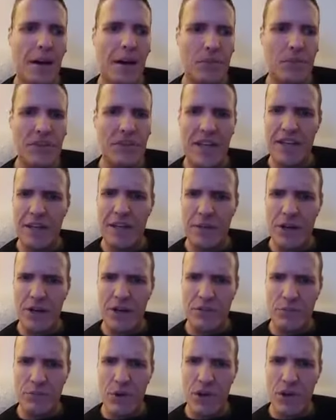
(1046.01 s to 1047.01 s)
This guy named
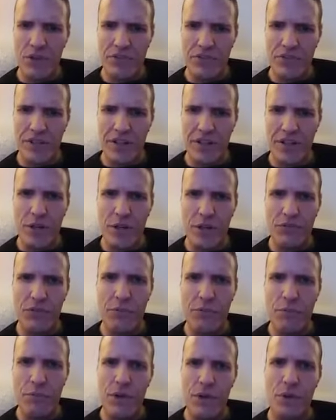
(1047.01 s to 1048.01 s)
Aaron Ralston. I don't know if
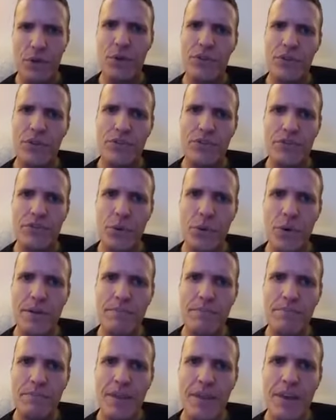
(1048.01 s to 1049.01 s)
you're familiar with his
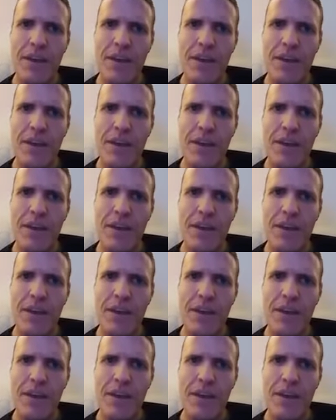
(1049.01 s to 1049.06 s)
story.